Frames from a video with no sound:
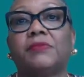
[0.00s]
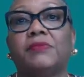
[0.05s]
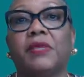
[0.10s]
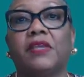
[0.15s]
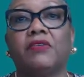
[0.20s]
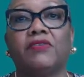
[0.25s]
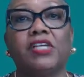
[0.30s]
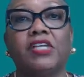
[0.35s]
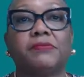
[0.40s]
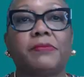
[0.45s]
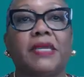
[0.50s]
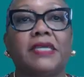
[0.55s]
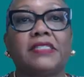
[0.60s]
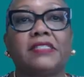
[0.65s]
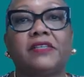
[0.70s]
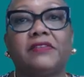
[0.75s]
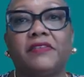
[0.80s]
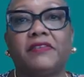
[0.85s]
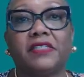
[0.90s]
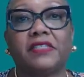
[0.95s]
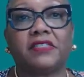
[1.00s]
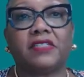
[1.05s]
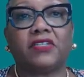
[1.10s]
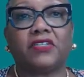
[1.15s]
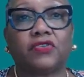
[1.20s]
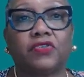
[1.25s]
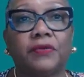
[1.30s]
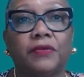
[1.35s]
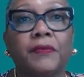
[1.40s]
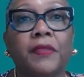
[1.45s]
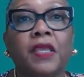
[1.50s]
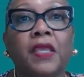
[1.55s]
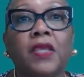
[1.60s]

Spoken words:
being raised by TD, etc.